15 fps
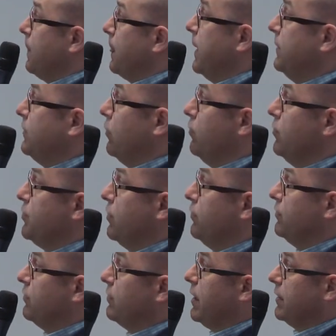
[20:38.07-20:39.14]
It also
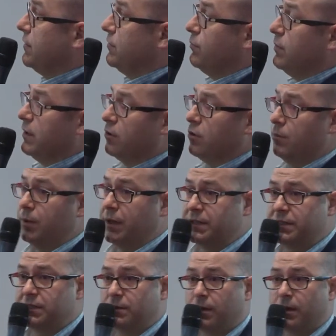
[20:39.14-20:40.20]
interacts with the
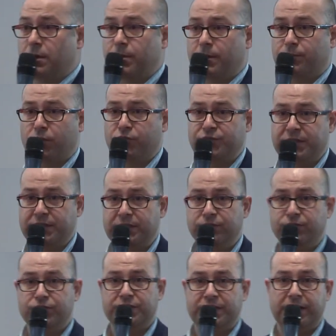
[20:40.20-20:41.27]
complex event processing
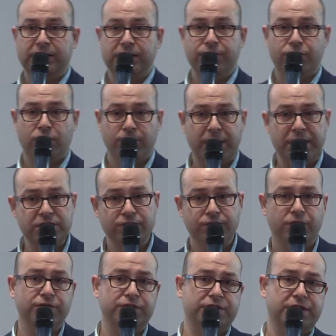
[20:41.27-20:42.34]
to send information
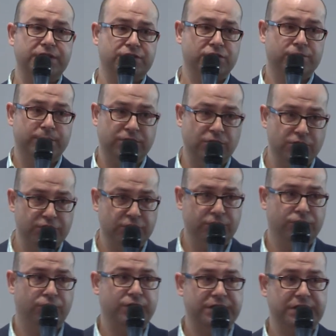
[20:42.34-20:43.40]
from the sensors, but also
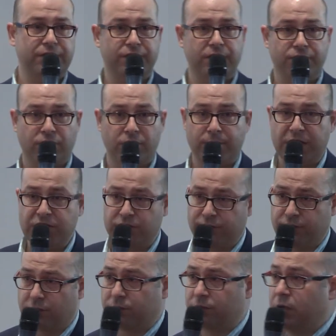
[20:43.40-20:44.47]
to receive information
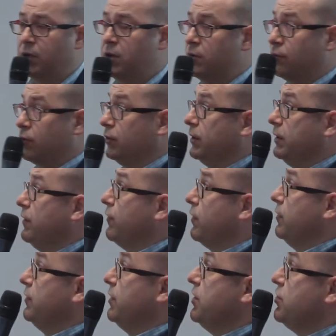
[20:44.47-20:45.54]
from the
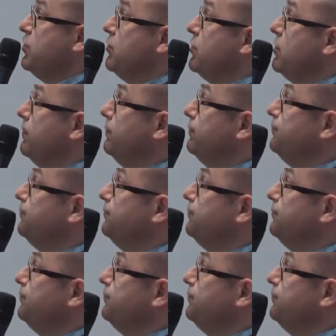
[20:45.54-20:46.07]
different tissues.